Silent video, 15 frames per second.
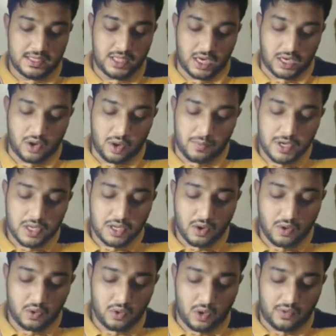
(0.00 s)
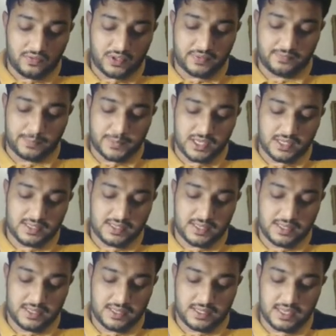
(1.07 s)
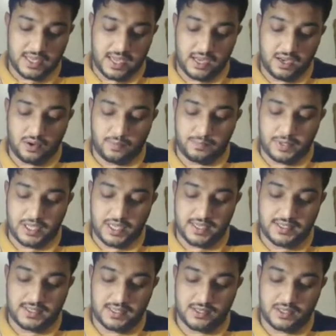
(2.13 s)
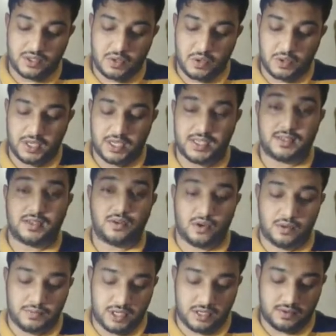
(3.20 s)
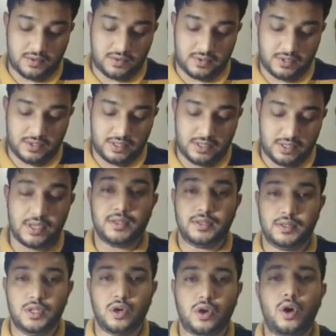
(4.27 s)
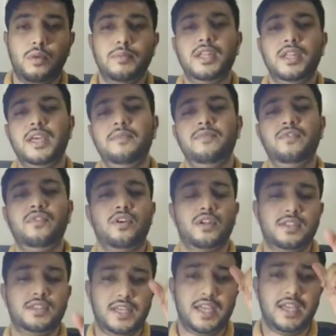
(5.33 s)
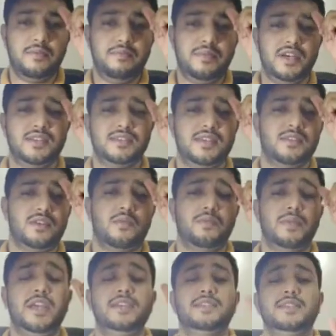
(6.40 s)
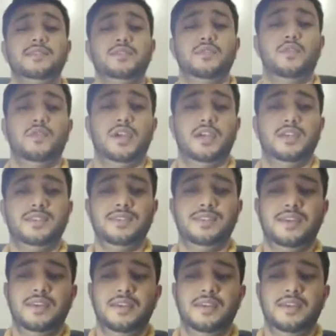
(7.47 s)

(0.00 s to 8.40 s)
The common noun of a person, thing, or place is known as a common noun. The common name for a thing, person, or place is known as